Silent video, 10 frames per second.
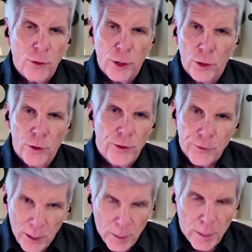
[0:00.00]
for your
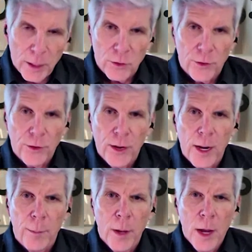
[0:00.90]
15 minutes of
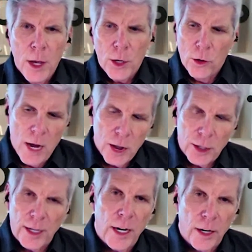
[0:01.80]
fame, you're
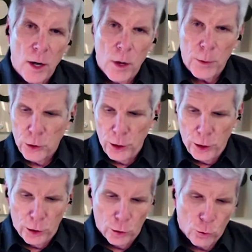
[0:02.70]
actually getting an
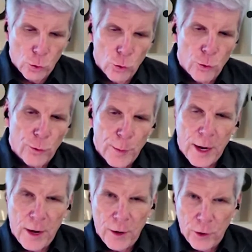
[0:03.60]
opportunity to groove
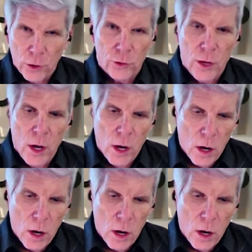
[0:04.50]
behaviors